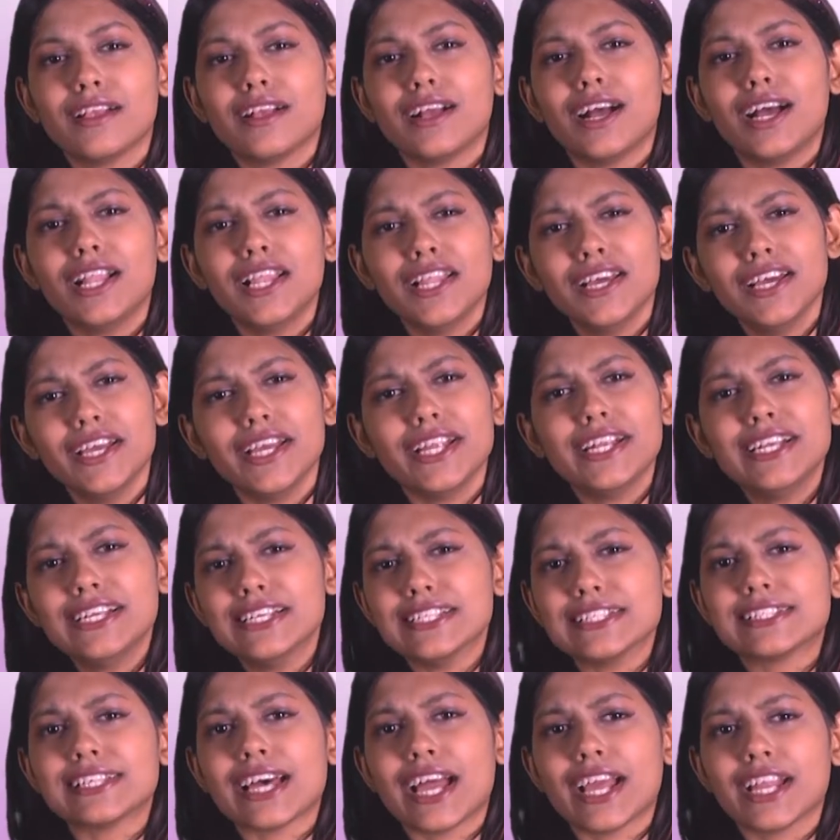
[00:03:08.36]
Color in
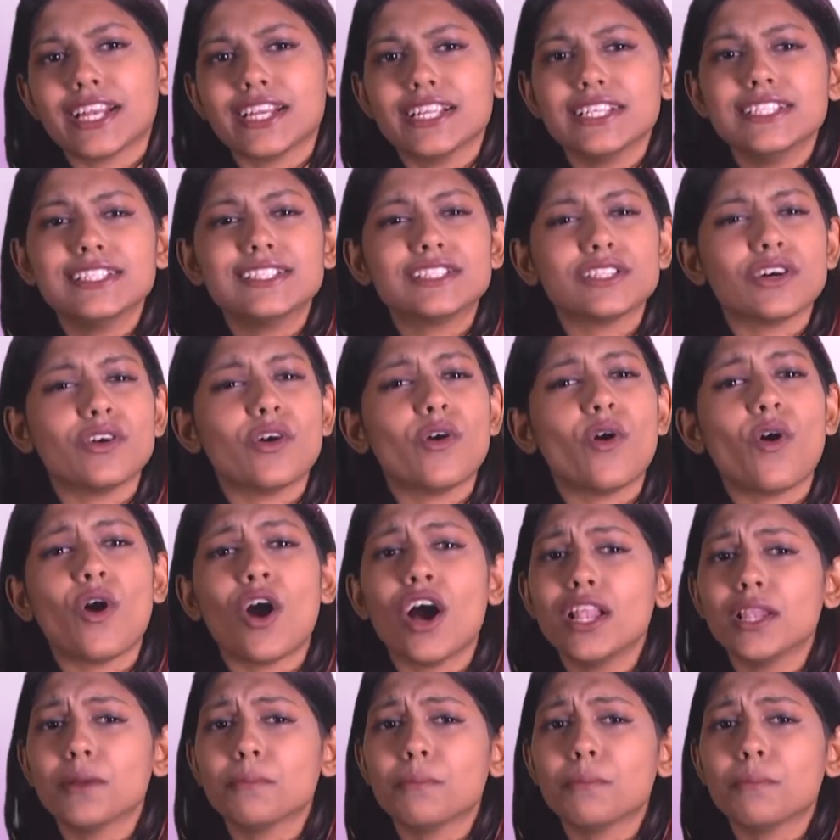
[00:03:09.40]
design is all